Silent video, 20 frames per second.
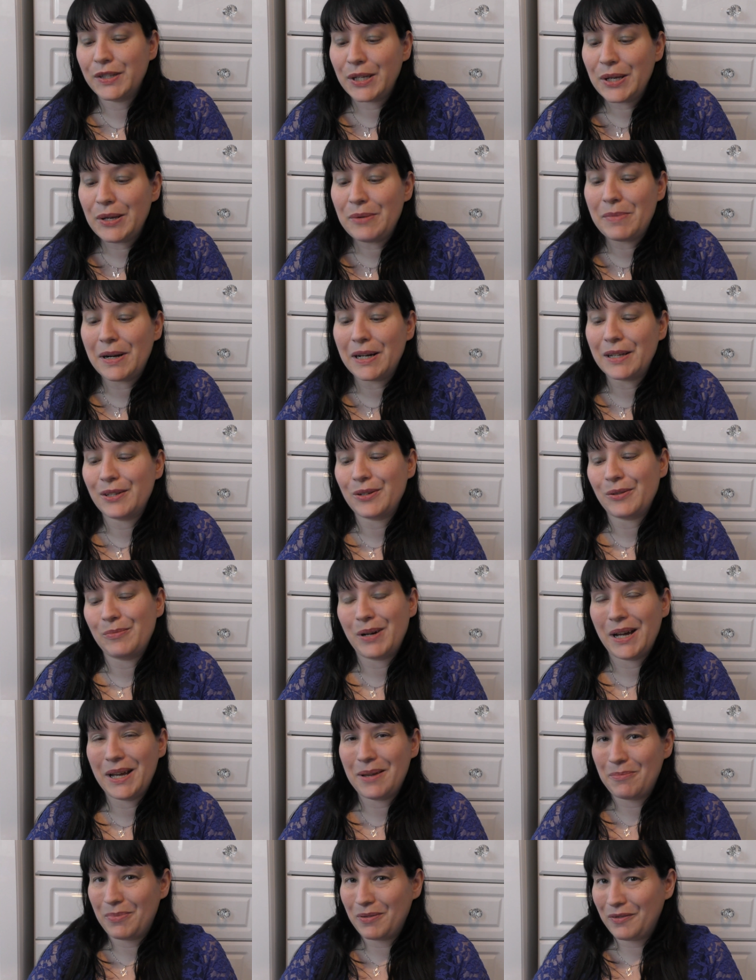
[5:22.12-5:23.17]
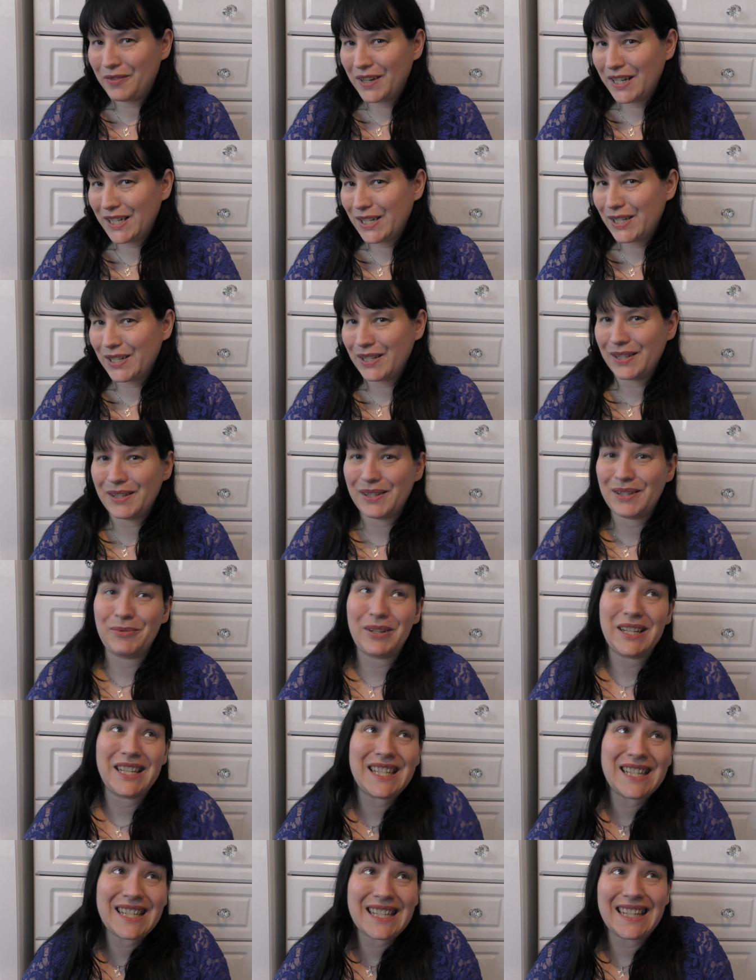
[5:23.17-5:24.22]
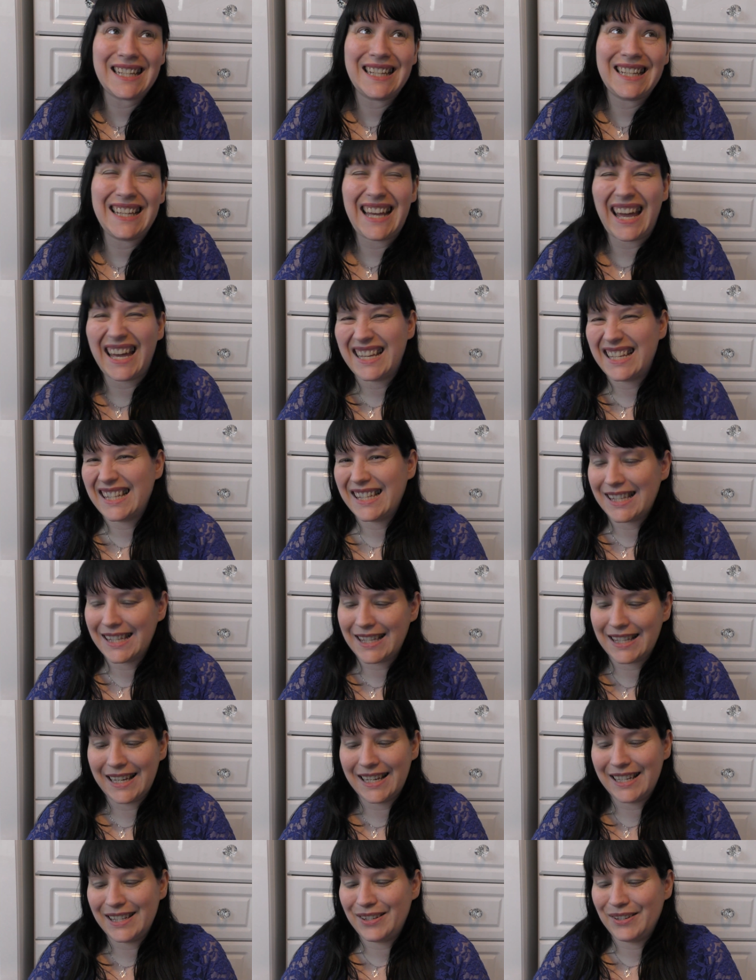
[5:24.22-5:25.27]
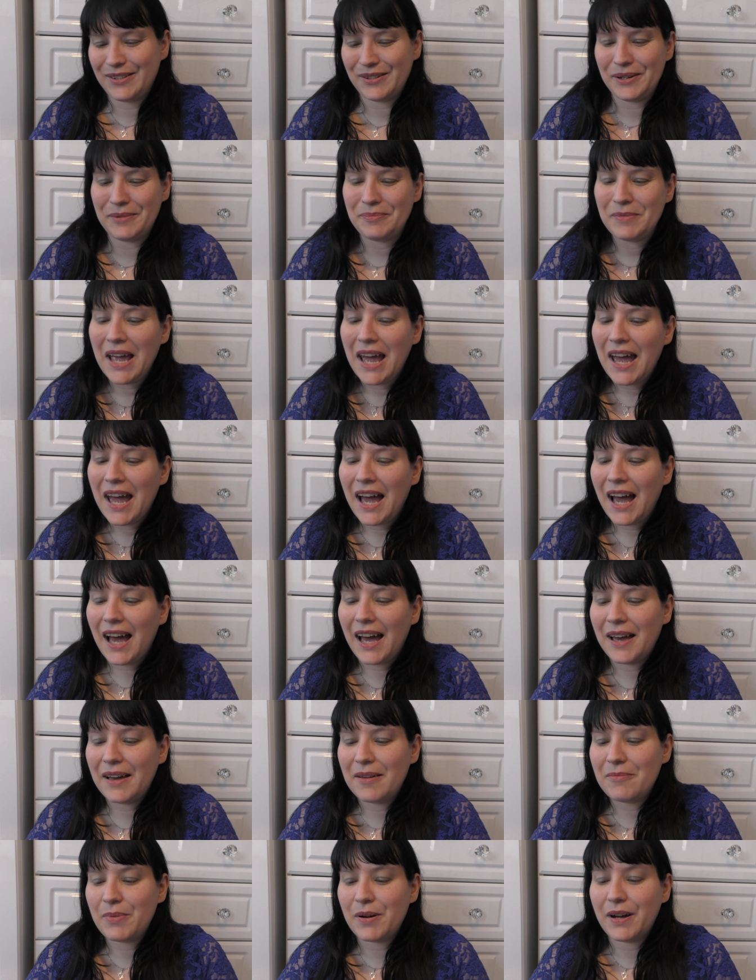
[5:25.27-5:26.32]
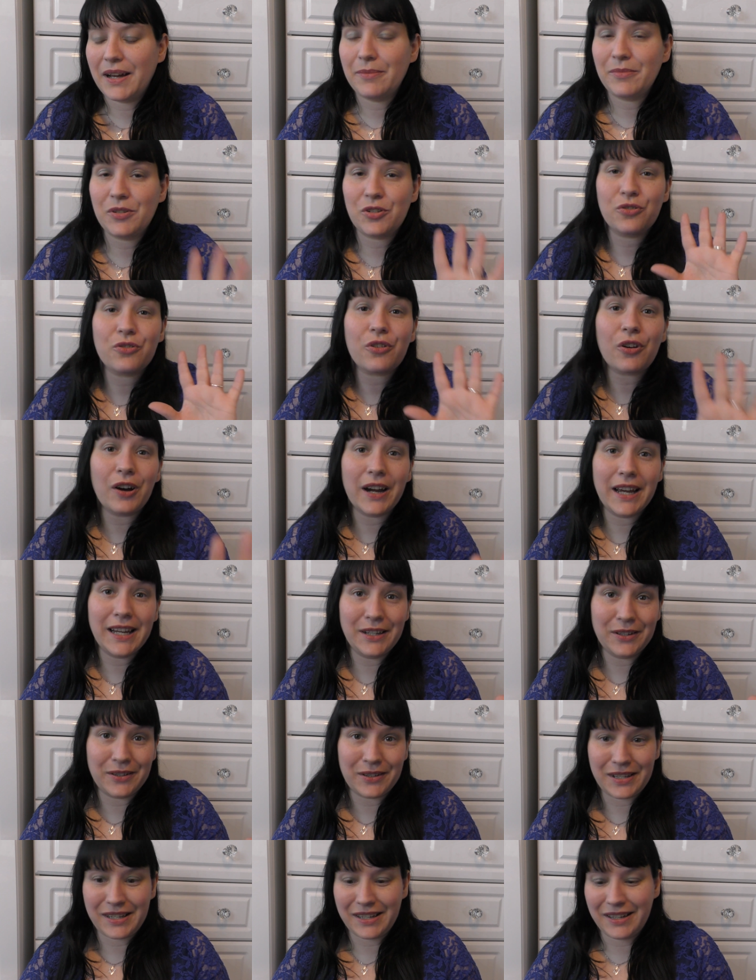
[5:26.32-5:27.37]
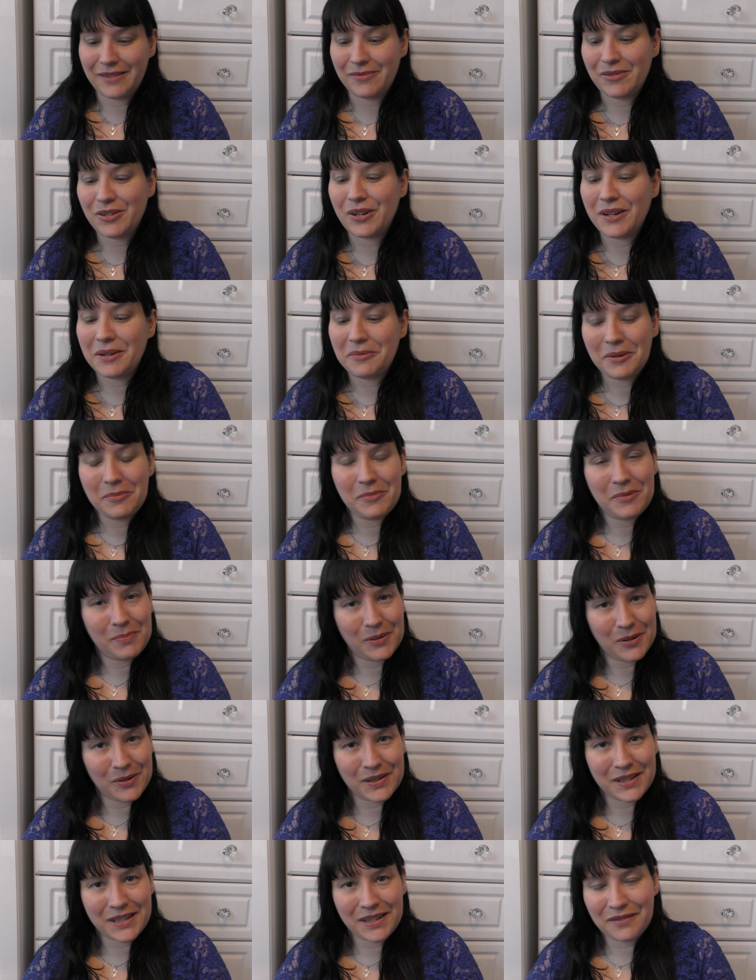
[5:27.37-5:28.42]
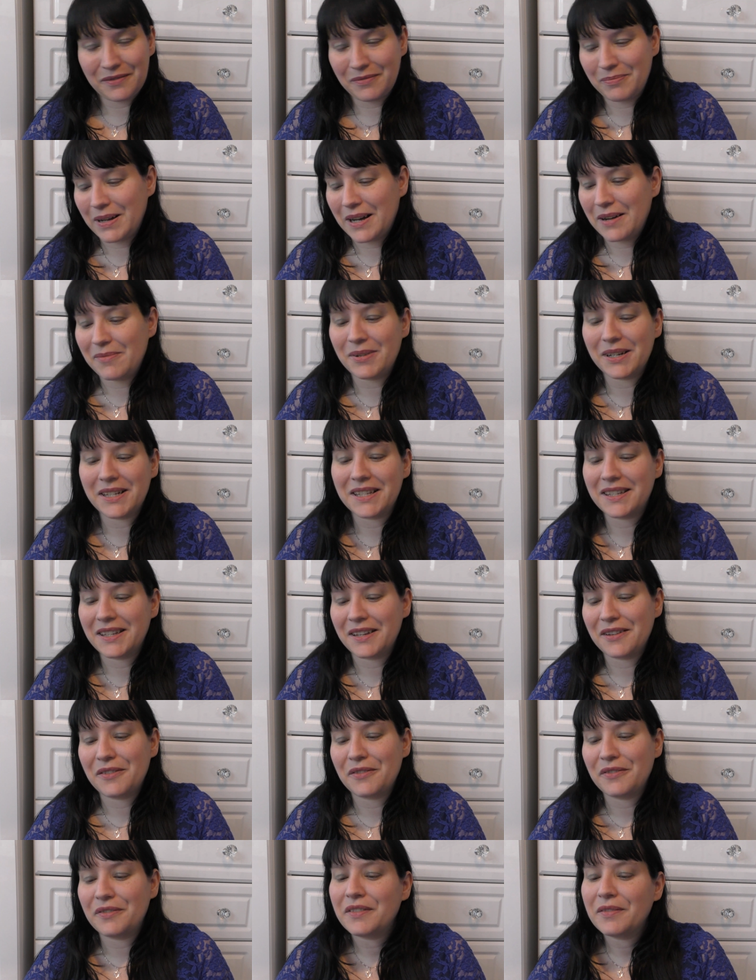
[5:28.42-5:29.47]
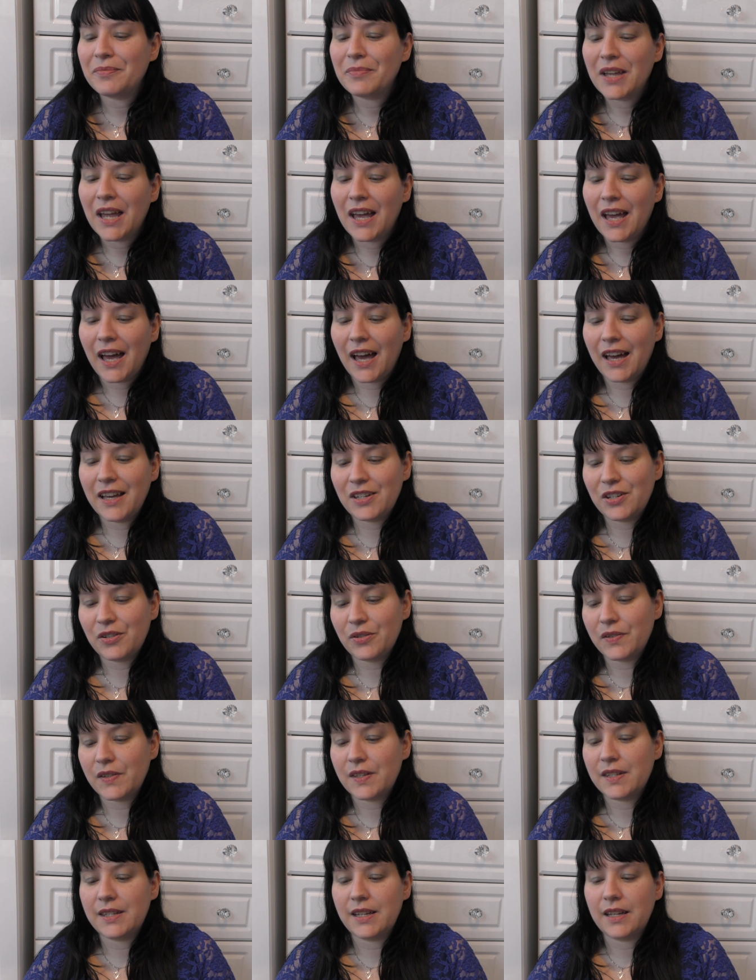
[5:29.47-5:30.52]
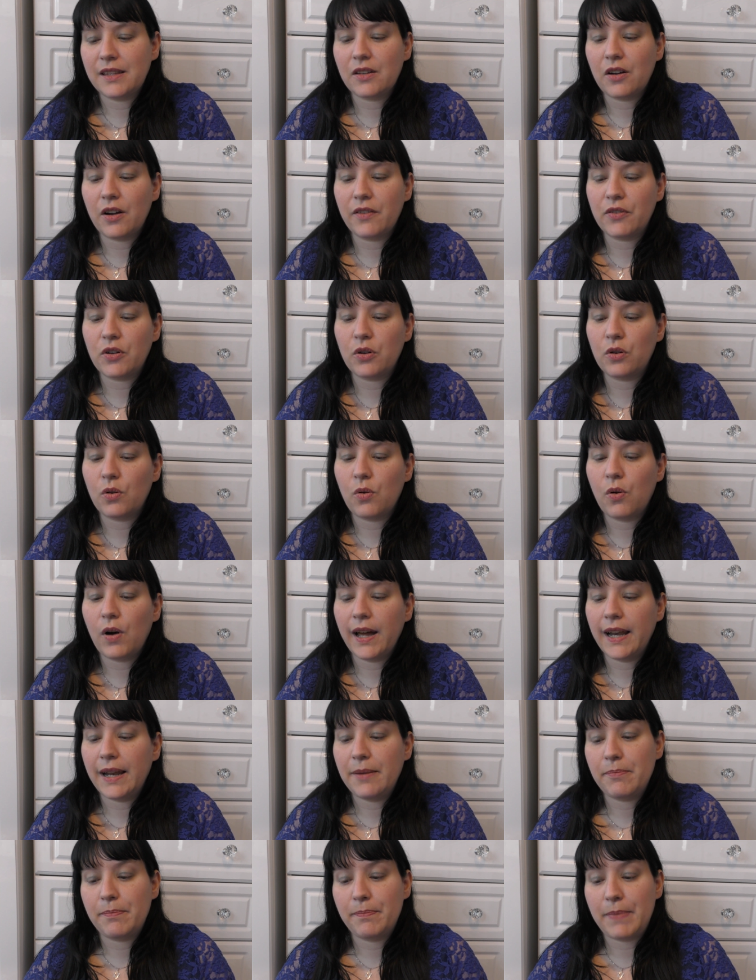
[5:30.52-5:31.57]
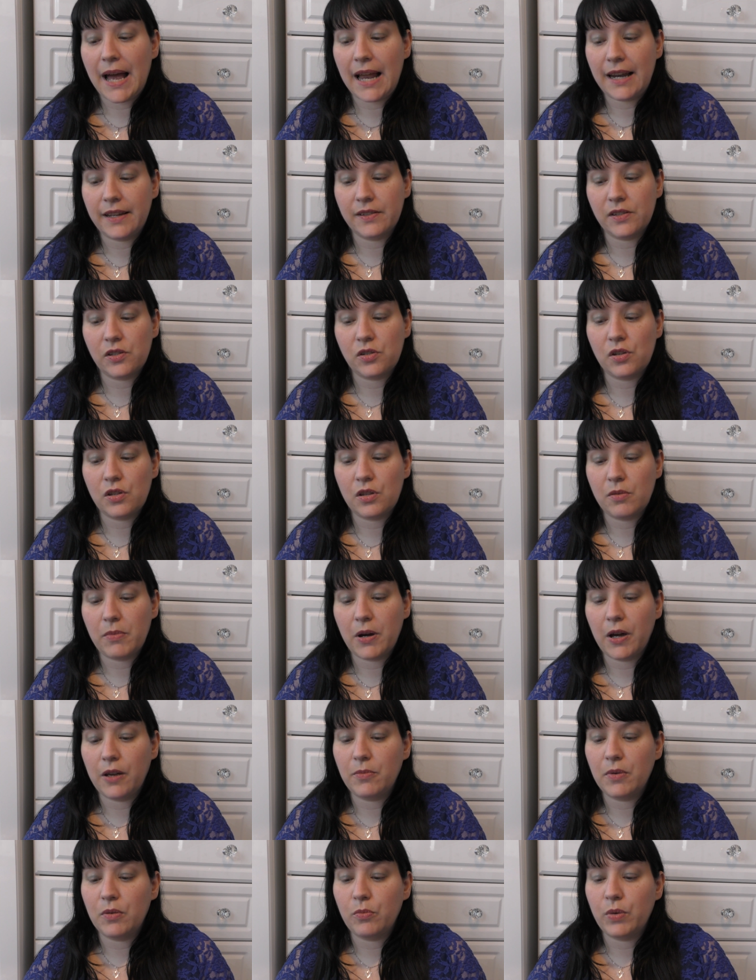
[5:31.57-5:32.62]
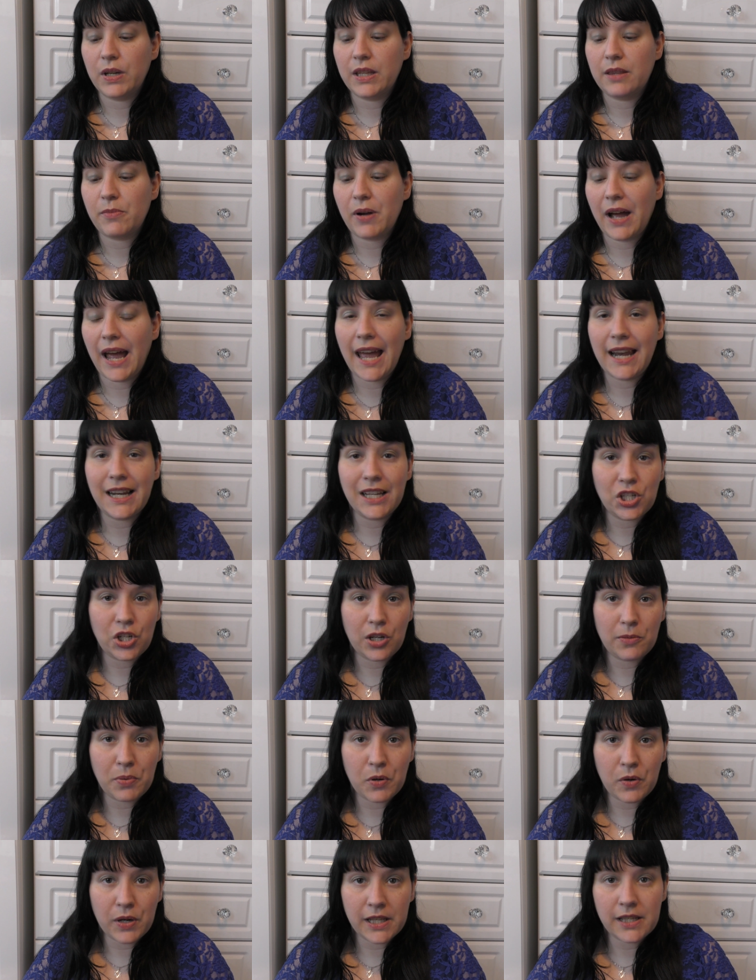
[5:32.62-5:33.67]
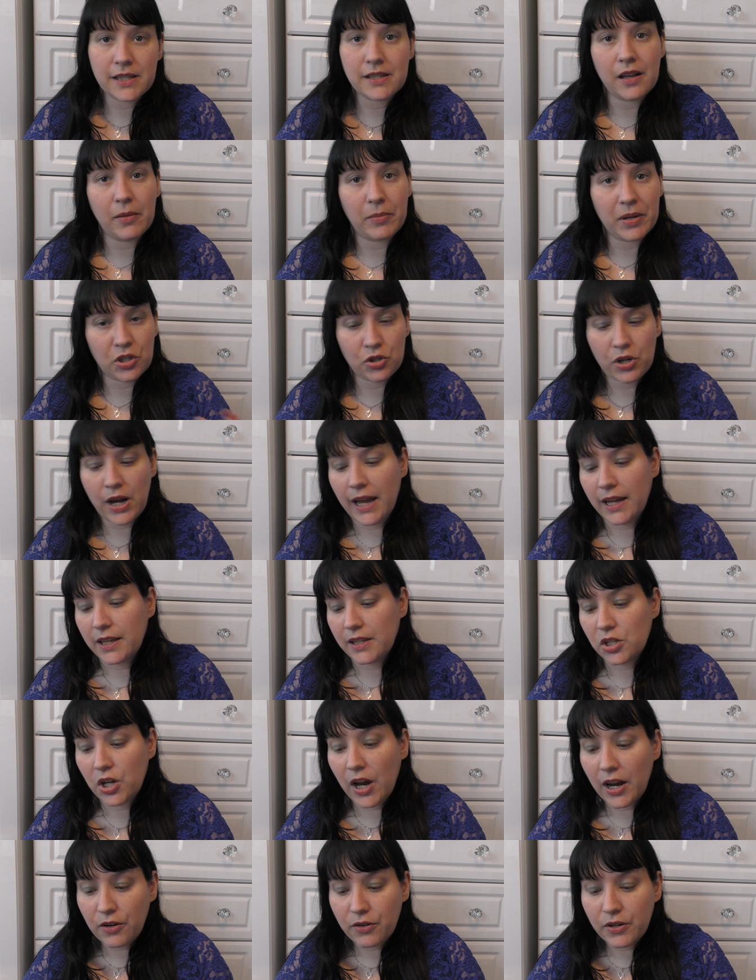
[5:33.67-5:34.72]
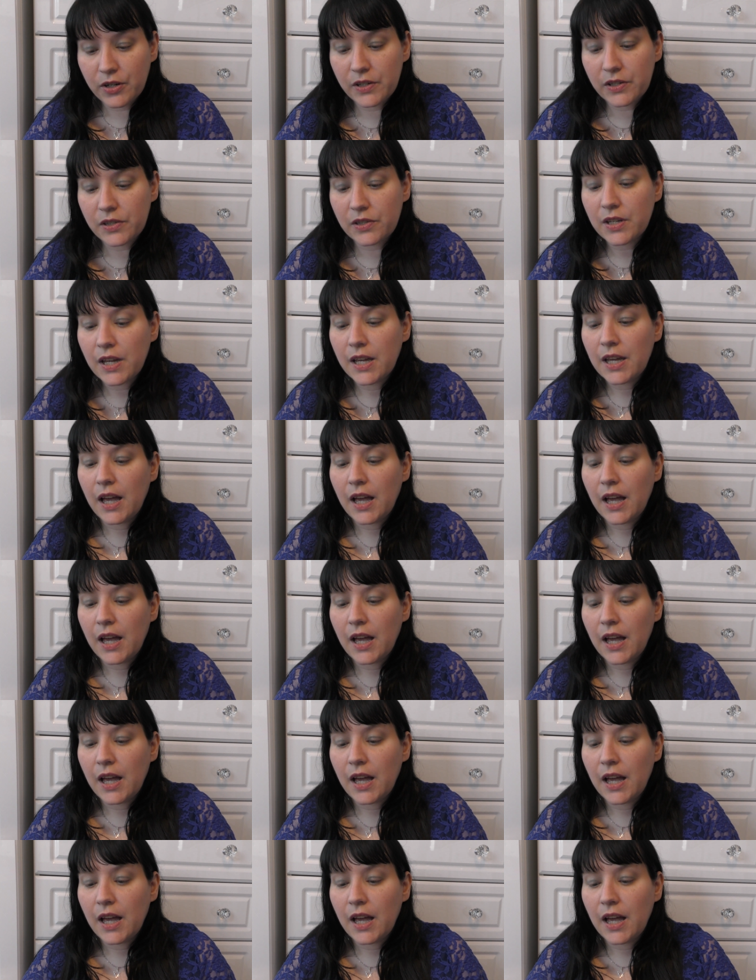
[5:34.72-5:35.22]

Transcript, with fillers: too much on my imperfections, which yeah, is, is true. Um, but I am trying not to. I'm trying to be more positive about myself. Uh, she also said that I've got quite an imbalance at the moment with my energy points, like my tra- chakras.